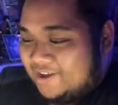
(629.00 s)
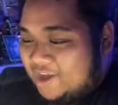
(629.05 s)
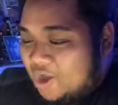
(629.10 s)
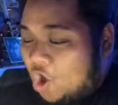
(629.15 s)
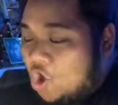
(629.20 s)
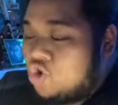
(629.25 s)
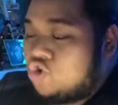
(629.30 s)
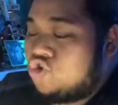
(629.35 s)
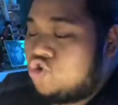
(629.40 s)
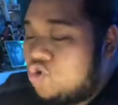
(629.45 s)

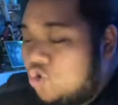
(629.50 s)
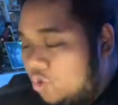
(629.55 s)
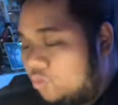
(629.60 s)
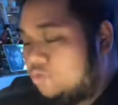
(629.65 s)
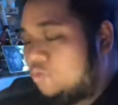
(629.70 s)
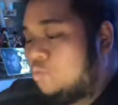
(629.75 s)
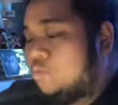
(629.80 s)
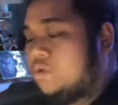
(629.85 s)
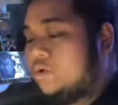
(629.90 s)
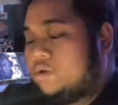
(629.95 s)
Another
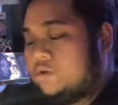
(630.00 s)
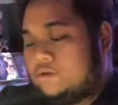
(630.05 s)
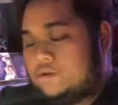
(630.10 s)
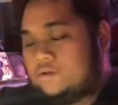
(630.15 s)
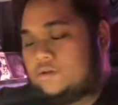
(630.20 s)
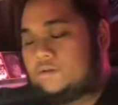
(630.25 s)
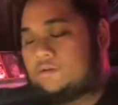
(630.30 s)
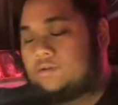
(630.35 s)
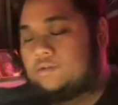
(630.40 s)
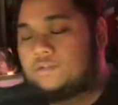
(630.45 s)
one.
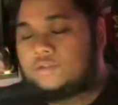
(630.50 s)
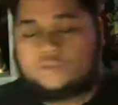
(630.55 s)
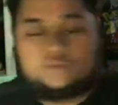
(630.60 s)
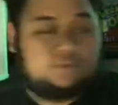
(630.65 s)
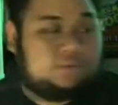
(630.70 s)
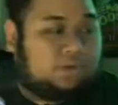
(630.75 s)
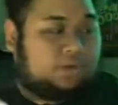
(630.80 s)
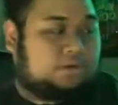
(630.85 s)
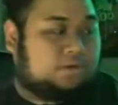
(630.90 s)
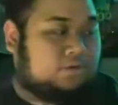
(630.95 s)

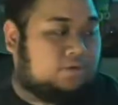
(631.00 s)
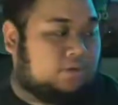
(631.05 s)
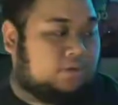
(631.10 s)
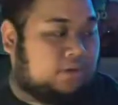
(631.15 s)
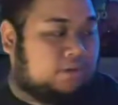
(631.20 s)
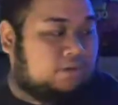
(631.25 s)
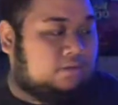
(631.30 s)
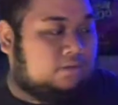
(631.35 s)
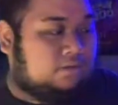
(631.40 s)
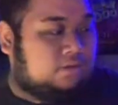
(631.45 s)
Sweet.
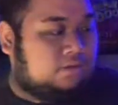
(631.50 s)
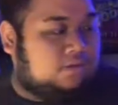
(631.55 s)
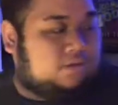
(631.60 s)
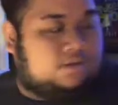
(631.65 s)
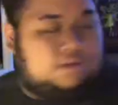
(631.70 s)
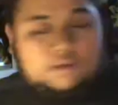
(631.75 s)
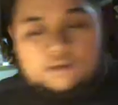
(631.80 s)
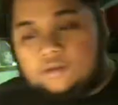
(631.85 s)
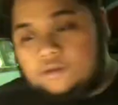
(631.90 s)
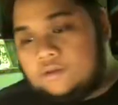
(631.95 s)
Okay.
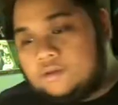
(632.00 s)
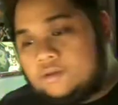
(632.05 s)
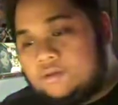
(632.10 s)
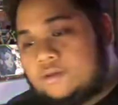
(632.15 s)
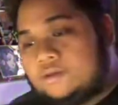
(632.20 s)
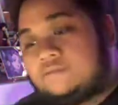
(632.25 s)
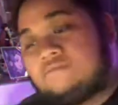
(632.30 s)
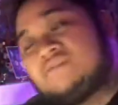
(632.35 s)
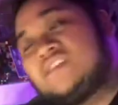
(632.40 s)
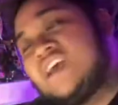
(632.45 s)

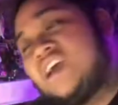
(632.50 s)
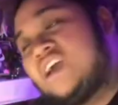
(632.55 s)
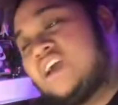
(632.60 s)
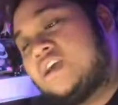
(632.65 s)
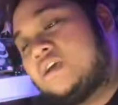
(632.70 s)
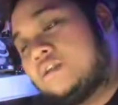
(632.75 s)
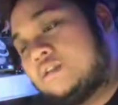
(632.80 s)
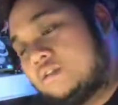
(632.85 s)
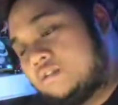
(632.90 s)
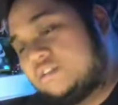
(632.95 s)
Take
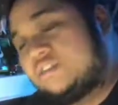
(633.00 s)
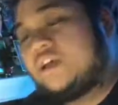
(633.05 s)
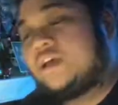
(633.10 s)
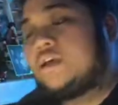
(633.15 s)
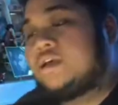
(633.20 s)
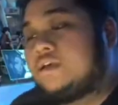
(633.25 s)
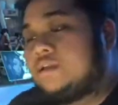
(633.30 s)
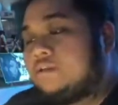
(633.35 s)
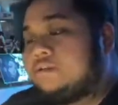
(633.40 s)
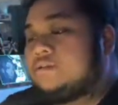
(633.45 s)
it, take
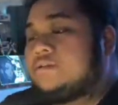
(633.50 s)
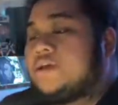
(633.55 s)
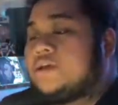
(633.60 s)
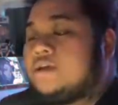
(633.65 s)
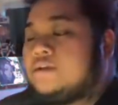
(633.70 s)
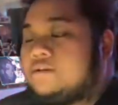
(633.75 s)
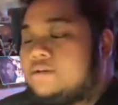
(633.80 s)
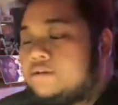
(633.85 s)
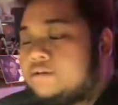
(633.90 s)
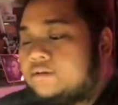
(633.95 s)
it, take
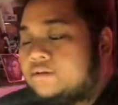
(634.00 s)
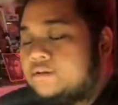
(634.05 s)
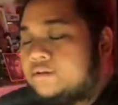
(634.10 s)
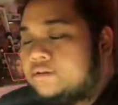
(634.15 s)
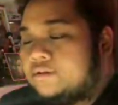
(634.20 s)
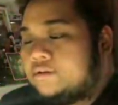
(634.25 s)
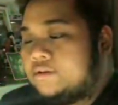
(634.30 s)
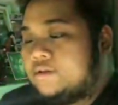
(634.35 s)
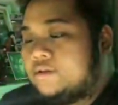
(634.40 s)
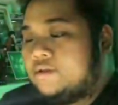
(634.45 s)
it.
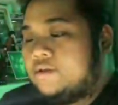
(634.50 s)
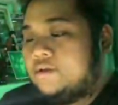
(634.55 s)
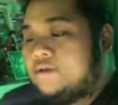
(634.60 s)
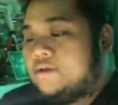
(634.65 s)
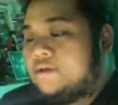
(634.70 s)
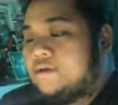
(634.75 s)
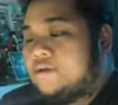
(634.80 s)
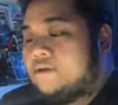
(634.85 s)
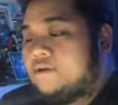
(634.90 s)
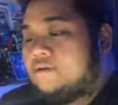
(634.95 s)

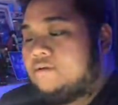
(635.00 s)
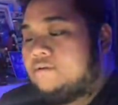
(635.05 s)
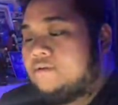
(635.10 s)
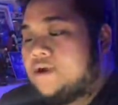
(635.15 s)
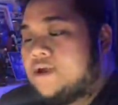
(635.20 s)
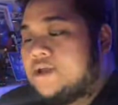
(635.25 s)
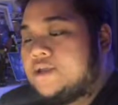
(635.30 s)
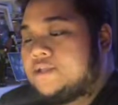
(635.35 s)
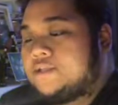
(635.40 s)
Alright.